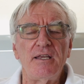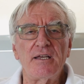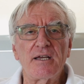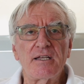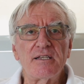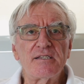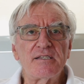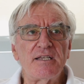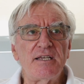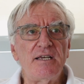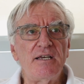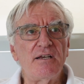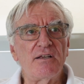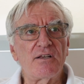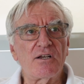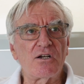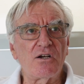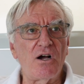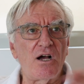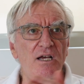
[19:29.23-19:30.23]
You can see here
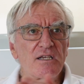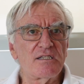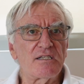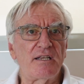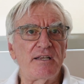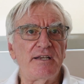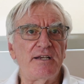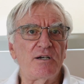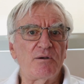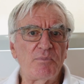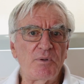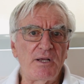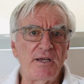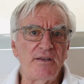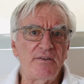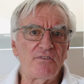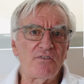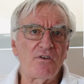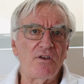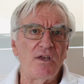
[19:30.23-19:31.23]
the cost of the
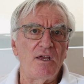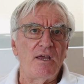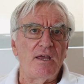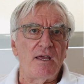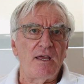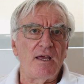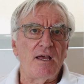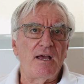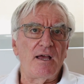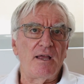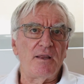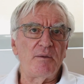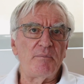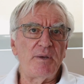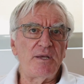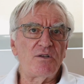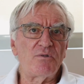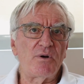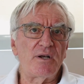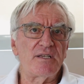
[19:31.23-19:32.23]
airplanes, and the
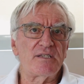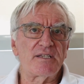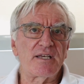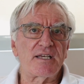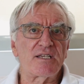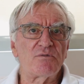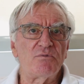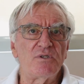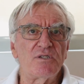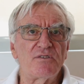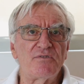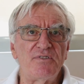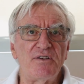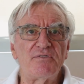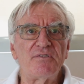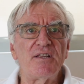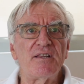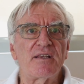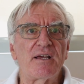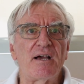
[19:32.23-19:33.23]
B-26 was
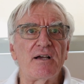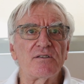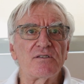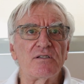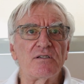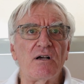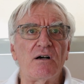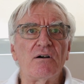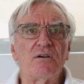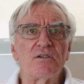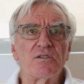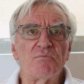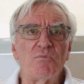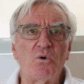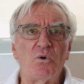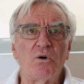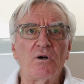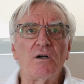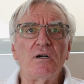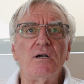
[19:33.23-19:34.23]
$50,000
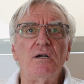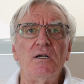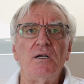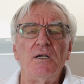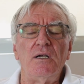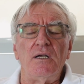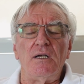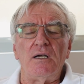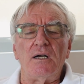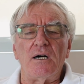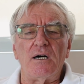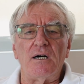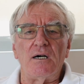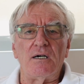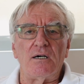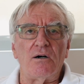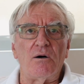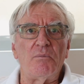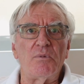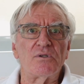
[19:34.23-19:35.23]
more,
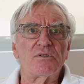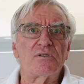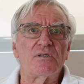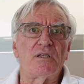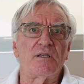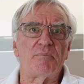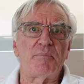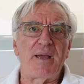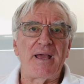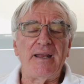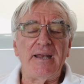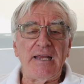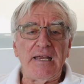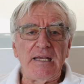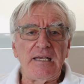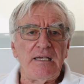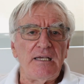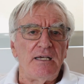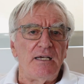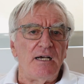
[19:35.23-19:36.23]
almost to the
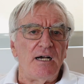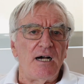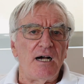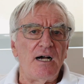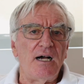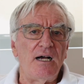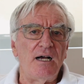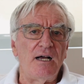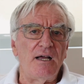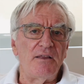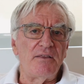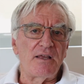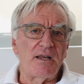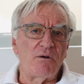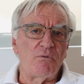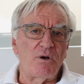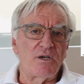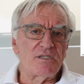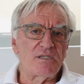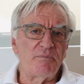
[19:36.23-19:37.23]
penny, than
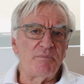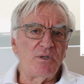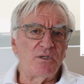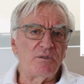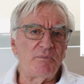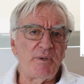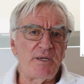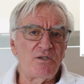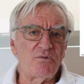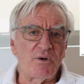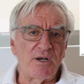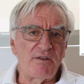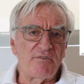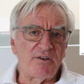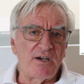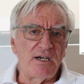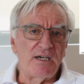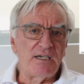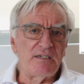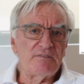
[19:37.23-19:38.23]
it was to build a
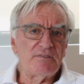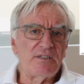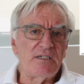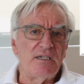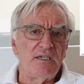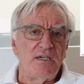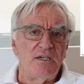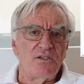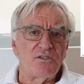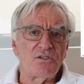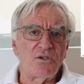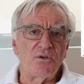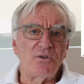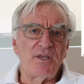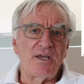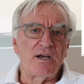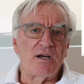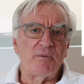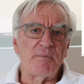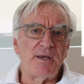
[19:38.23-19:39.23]
B-25. So
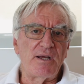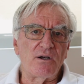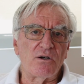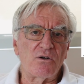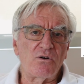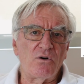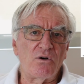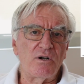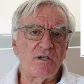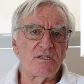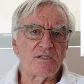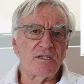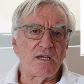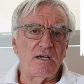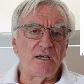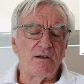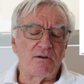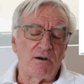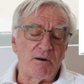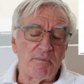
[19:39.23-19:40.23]
the Army Air Corps
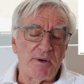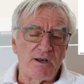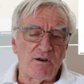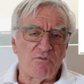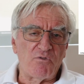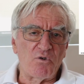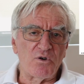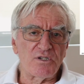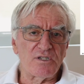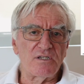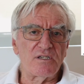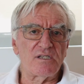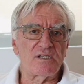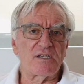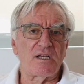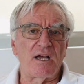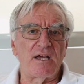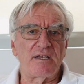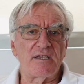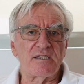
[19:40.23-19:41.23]
decided, or Army Air Forces
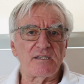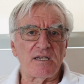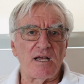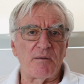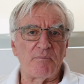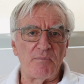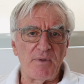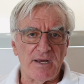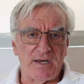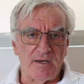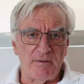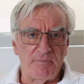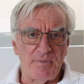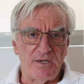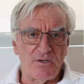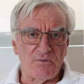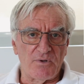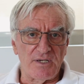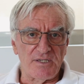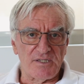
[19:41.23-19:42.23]
decided to stop making
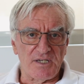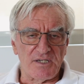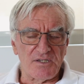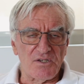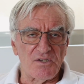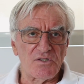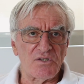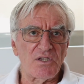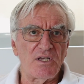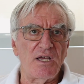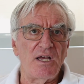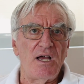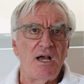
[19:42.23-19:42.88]
B-26s,